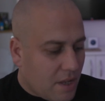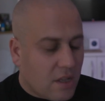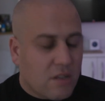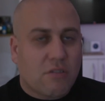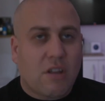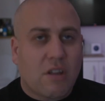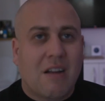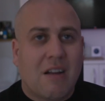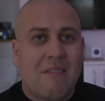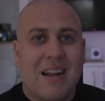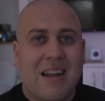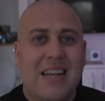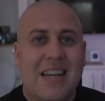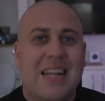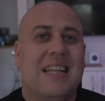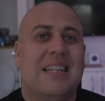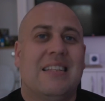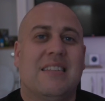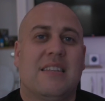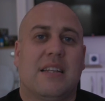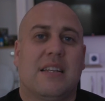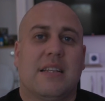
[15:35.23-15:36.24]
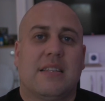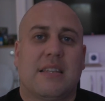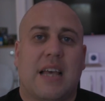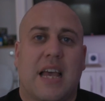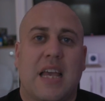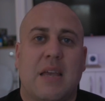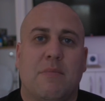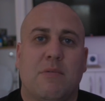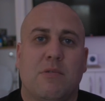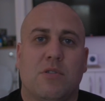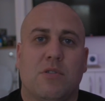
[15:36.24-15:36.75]
directly into the
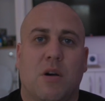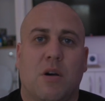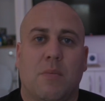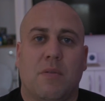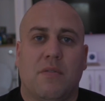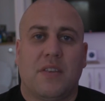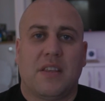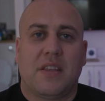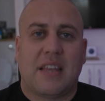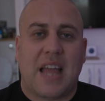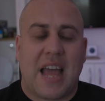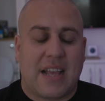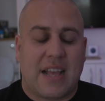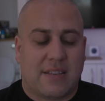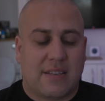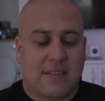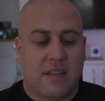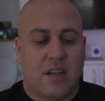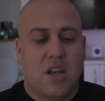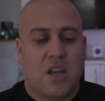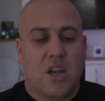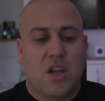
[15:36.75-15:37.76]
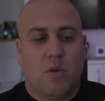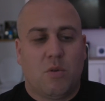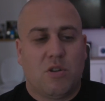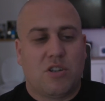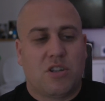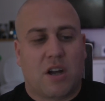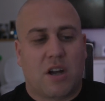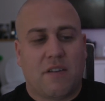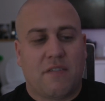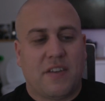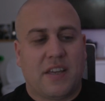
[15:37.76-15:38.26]
tabletop of the desk,
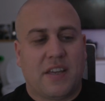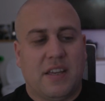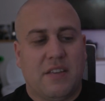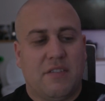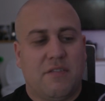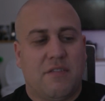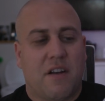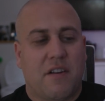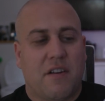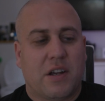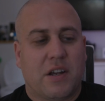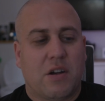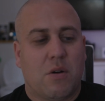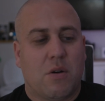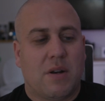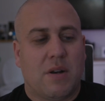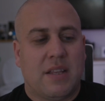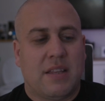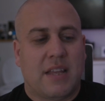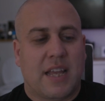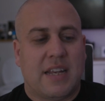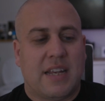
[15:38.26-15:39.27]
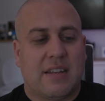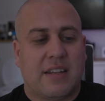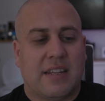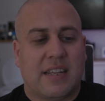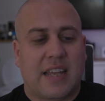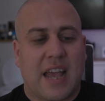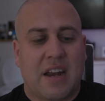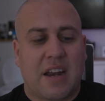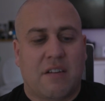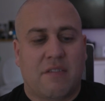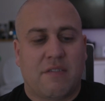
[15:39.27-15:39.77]
which I think is very cool indeed. And
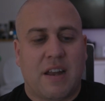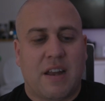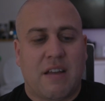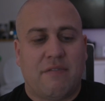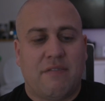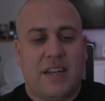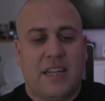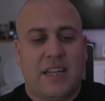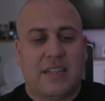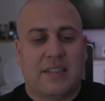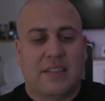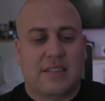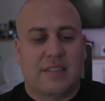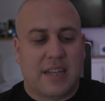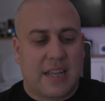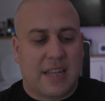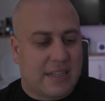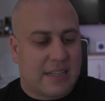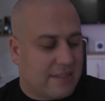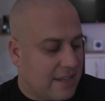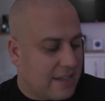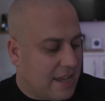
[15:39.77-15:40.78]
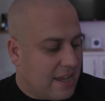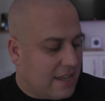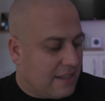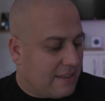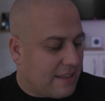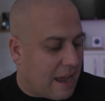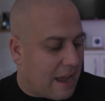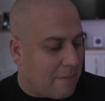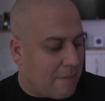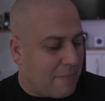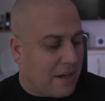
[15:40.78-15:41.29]
again, I've left links to this
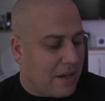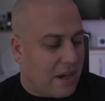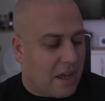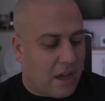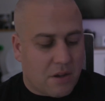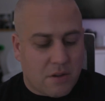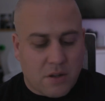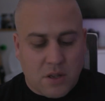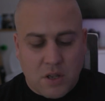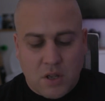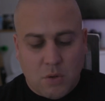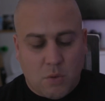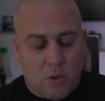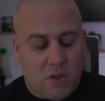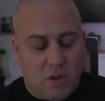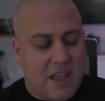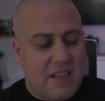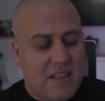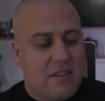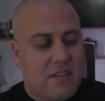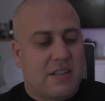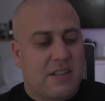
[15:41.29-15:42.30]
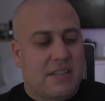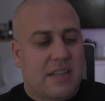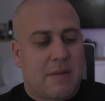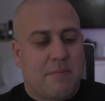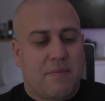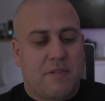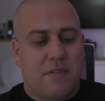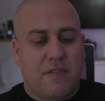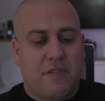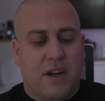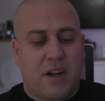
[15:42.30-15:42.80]
down below. What they do is they
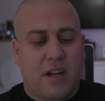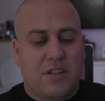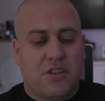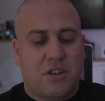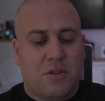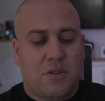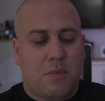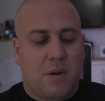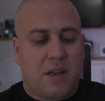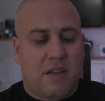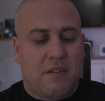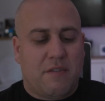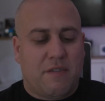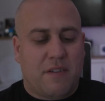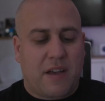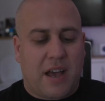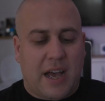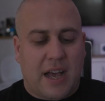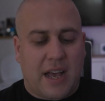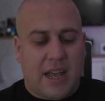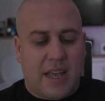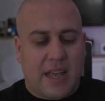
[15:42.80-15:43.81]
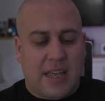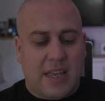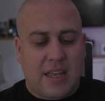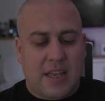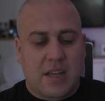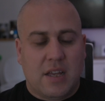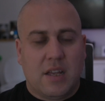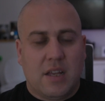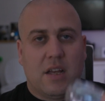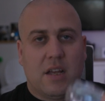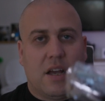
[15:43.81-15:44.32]
provide you with a
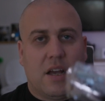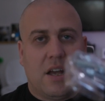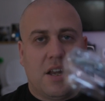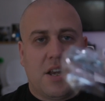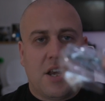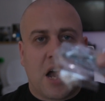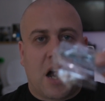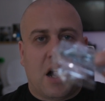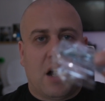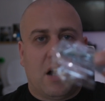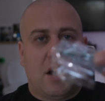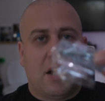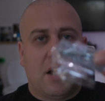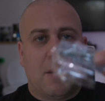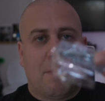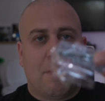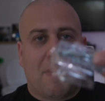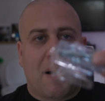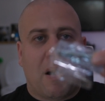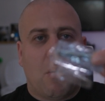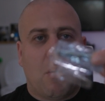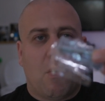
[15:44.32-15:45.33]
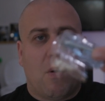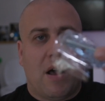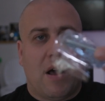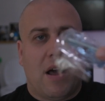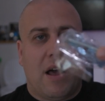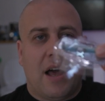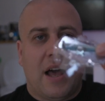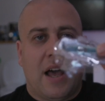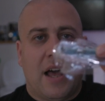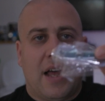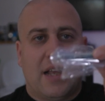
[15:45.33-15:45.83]
nut, a bolt,
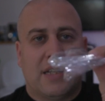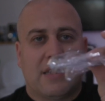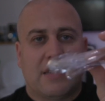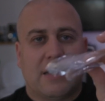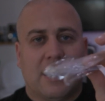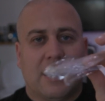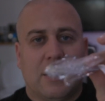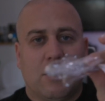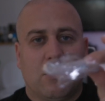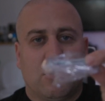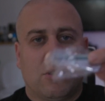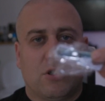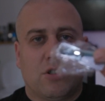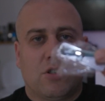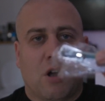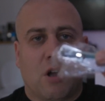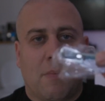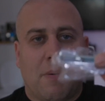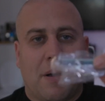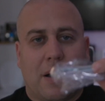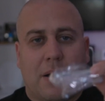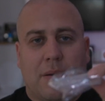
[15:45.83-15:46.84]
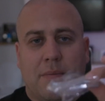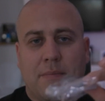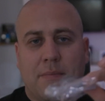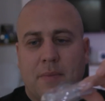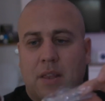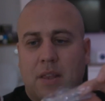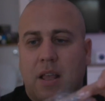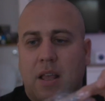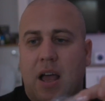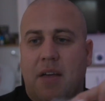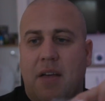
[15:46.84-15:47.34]
and a little stopper.
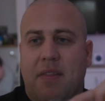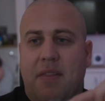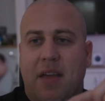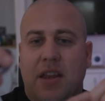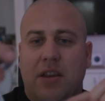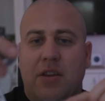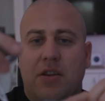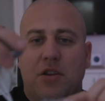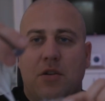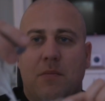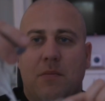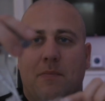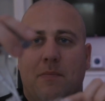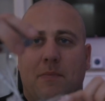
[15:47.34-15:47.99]
And then you